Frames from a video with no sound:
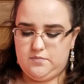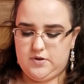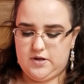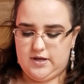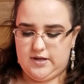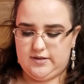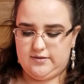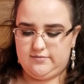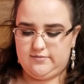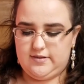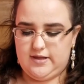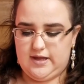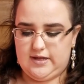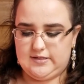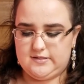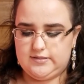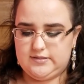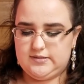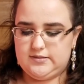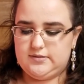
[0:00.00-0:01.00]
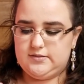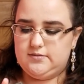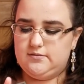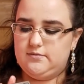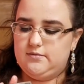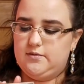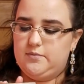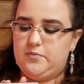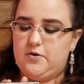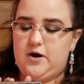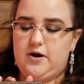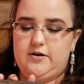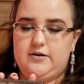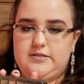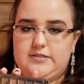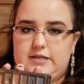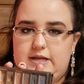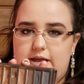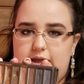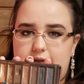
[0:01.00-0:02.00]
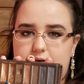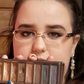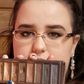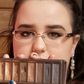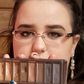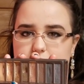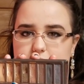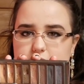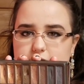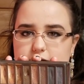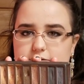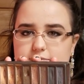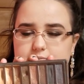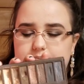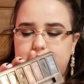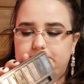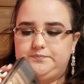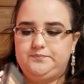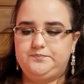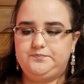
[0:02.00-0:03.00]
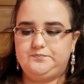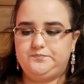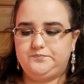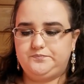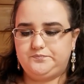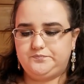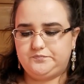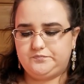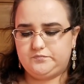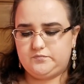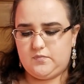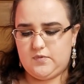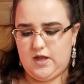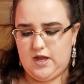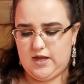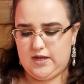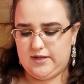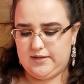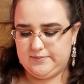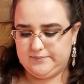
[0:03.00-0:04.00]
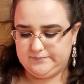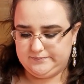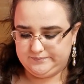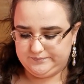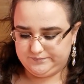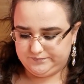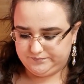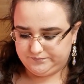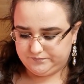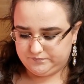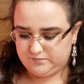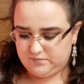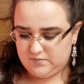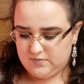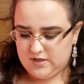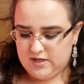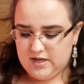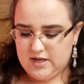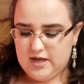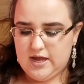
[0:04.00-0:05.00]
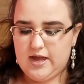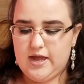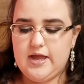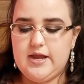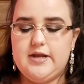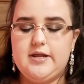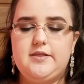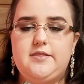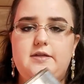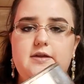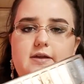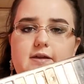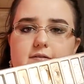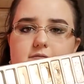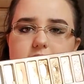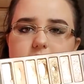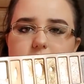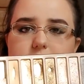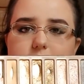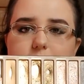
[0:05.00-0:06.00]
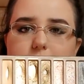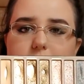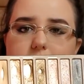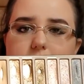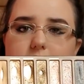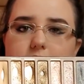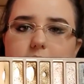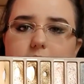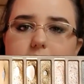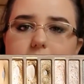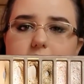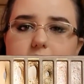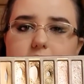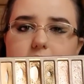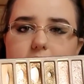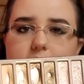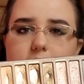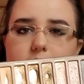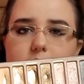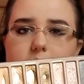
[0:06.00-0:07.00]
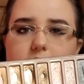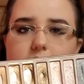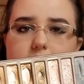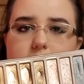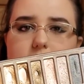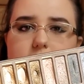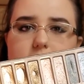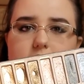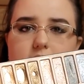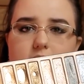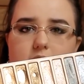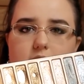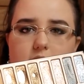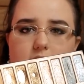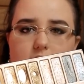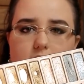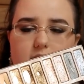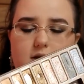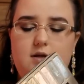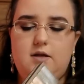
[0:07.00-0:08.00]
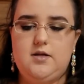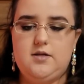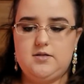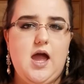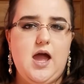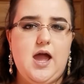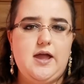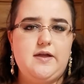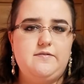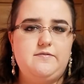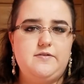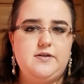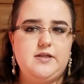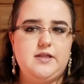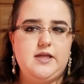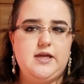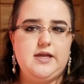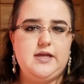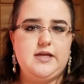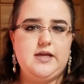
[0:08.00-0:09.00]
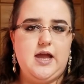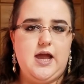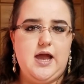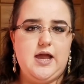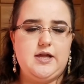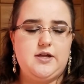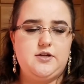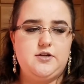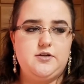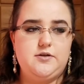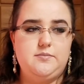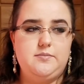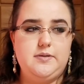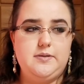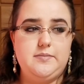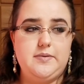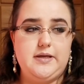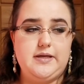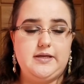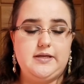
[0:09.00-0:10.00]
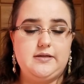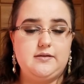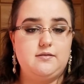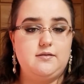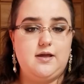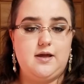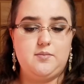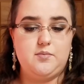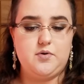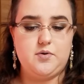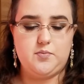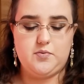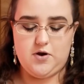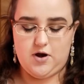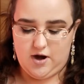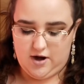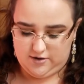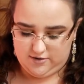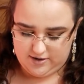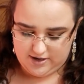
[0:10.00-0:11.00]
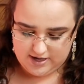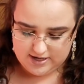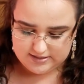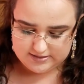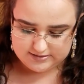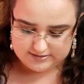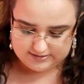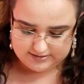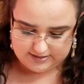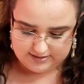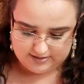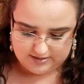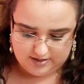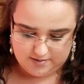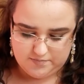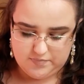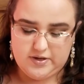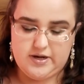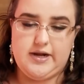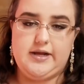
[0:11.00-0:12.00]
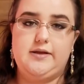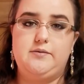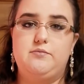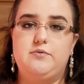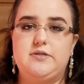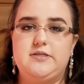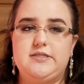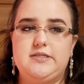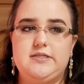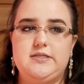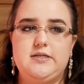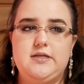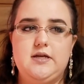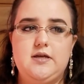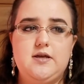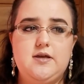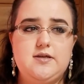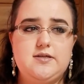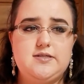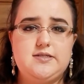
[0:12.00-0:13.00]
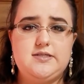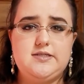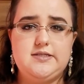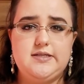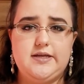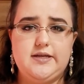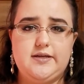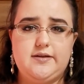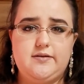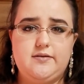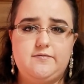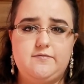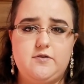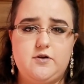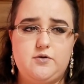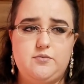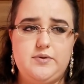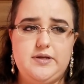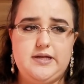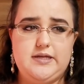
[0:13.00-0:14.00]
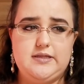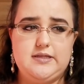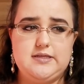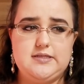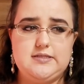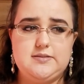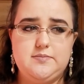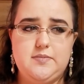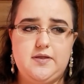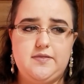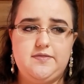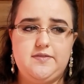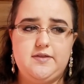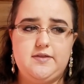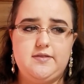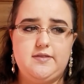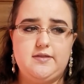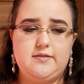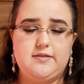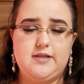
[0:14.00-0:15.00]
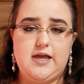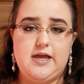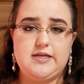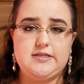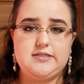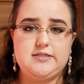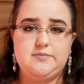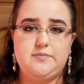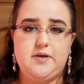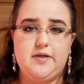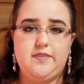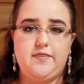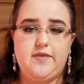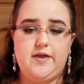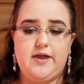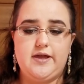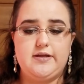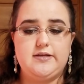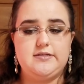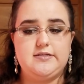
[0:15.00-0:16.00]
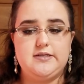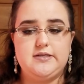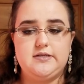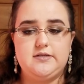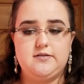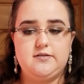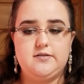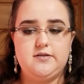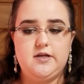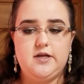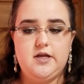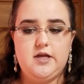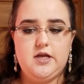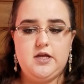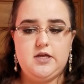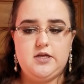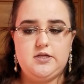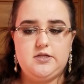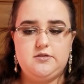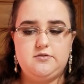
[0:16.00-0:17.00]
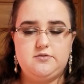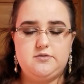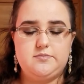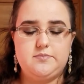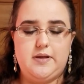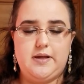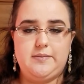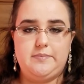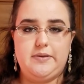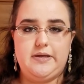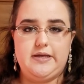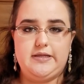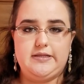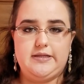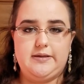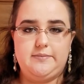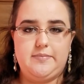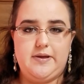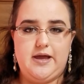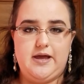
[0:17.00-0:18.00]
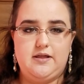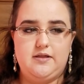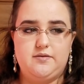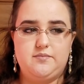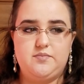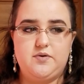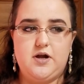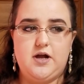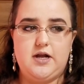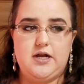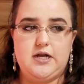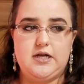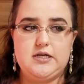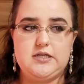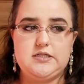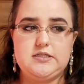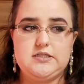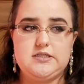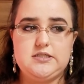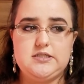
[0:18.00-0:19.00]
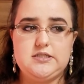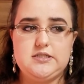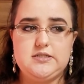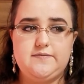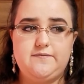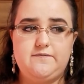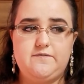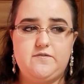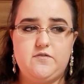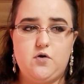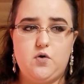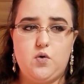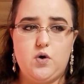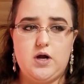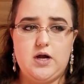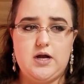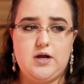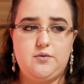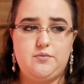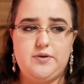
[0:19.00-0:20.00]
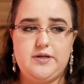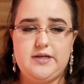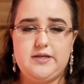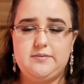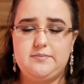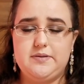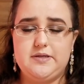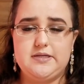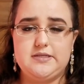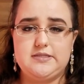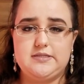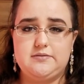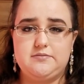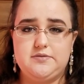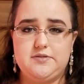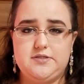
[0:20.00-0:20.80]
but that's the progress I have there. And I think I've expanded pan on Buck. I feel like I could be making a lot more progress, but I was sick for a week this month, and then last month I didn't use my Pan That Palette products for a week because I